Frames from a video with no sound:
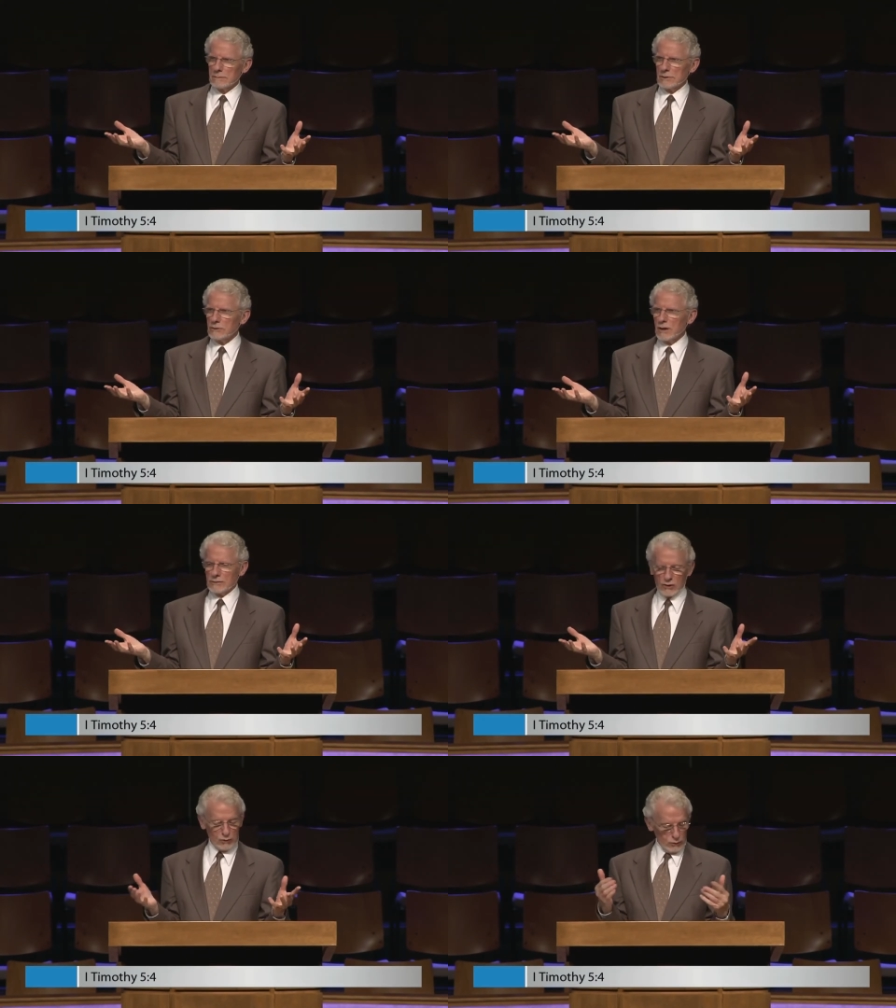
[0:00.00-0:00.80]
It's not
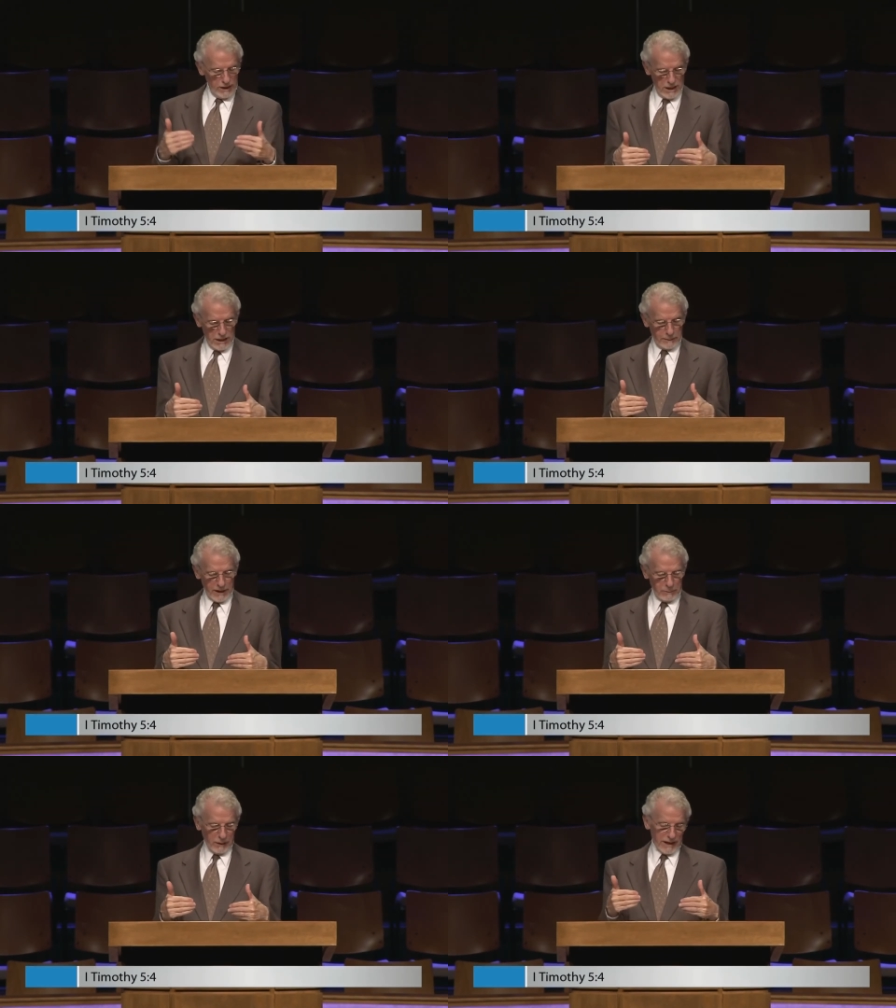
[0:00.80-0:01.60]
just reading
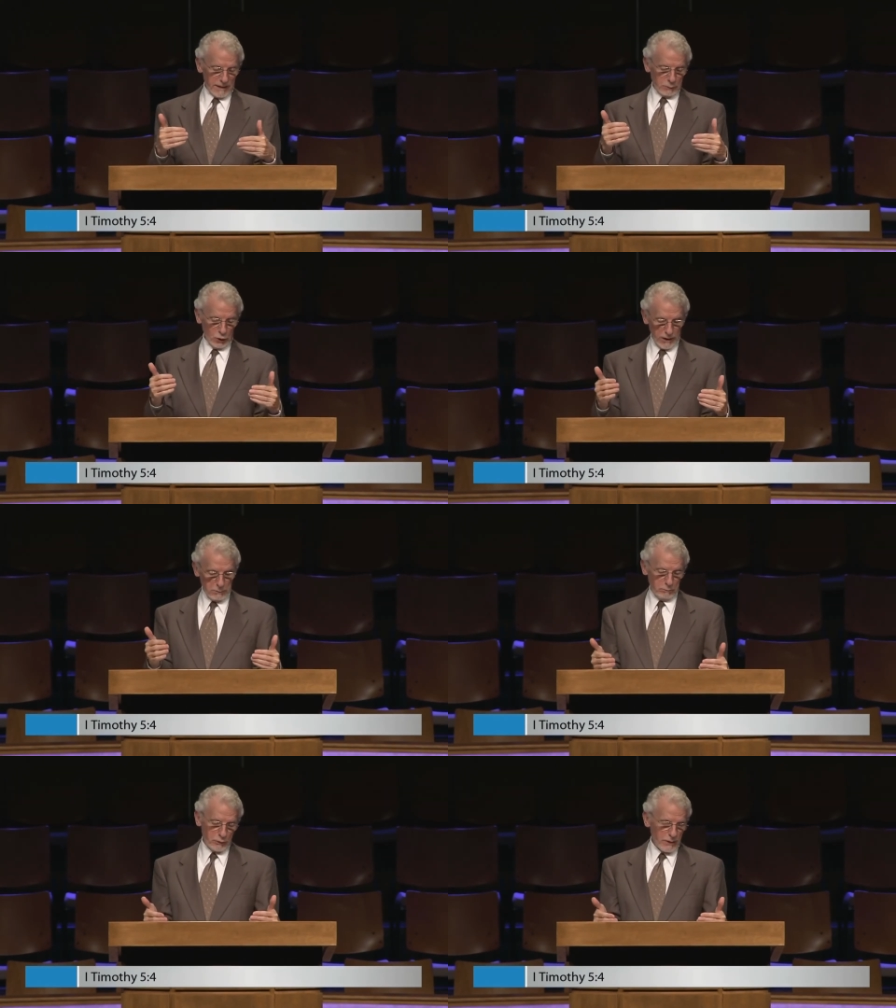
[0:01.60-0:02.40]
my Bible
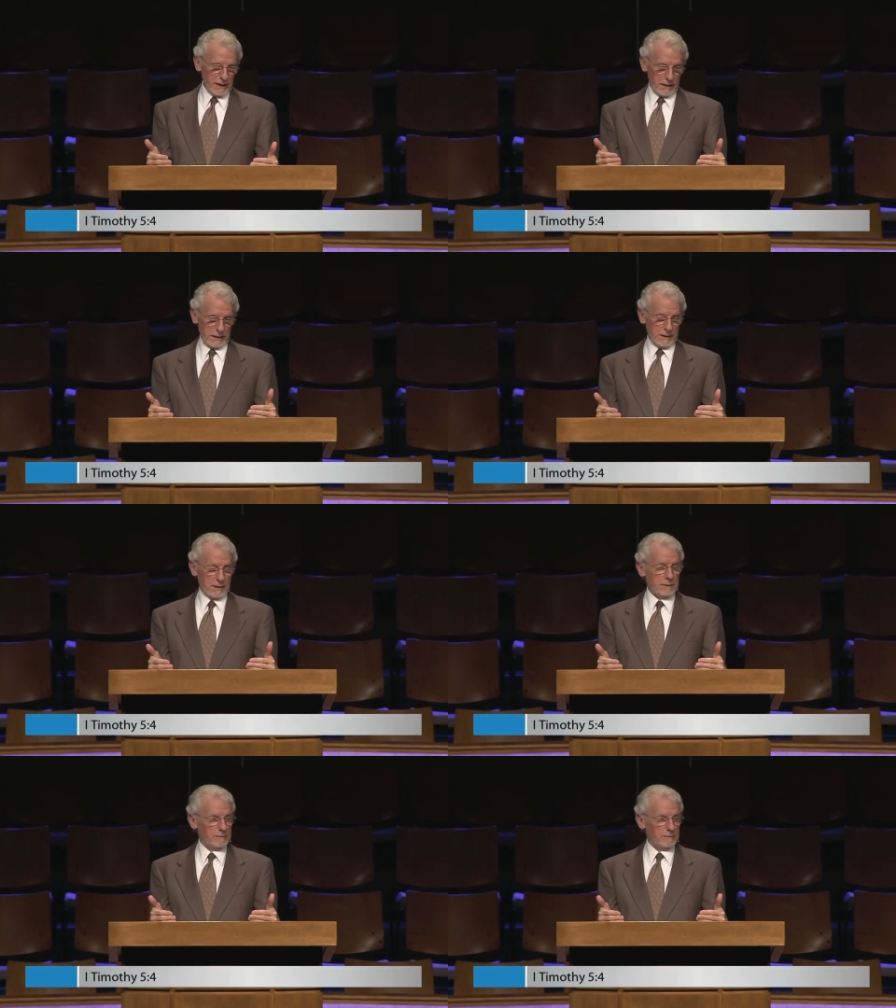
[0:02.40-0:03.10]
and praying.